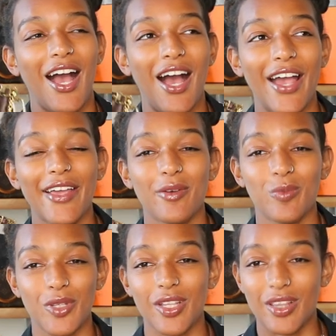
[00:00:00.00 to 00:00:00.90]

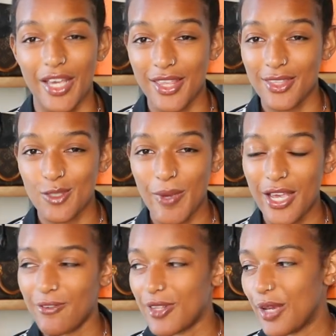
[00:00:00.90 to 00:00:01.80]
I really like this
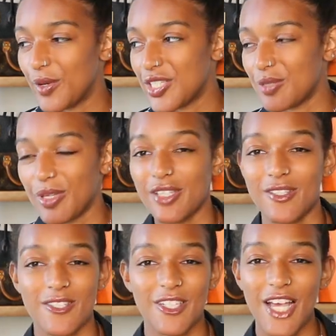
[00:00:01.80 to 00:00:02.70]
bag for that reason, because
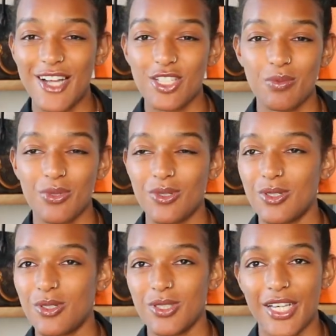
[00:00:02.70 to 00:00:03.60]
it's
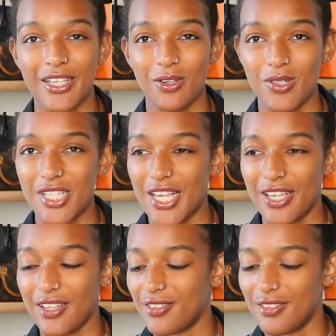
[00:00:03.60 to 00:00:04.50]
detachable. Like, you can
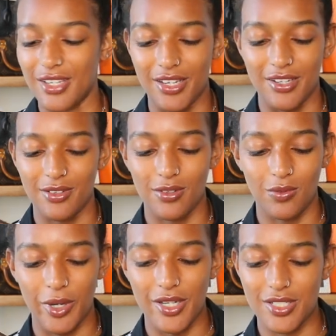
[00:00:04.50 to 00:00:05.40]
take it and
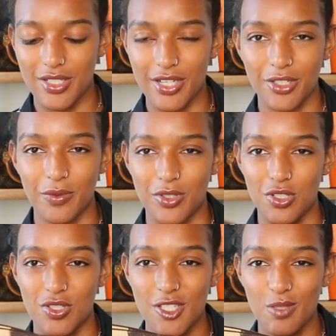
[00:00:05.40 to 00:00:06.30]
wear it to dinner with
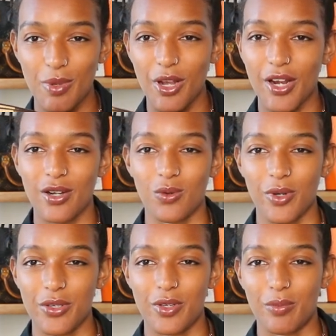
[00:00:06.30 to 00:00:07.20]
just this part,
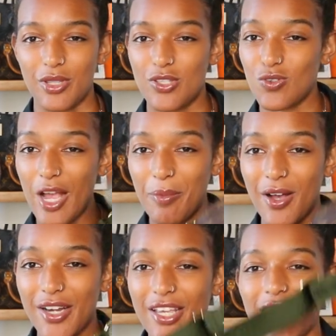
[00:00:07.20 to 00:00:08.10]
or you can put the strap
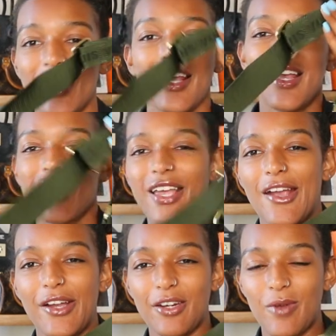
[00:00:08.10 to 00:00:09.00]
on it,
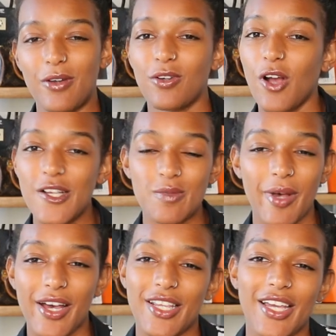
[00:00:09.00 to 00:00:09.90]
carry it around
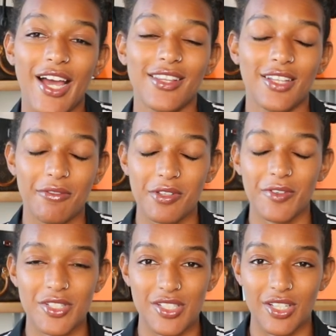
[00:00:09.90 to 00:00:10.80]
crossbody. I love the
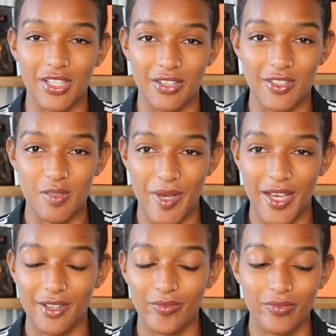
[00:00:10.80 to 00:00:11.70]
versatility of this bag.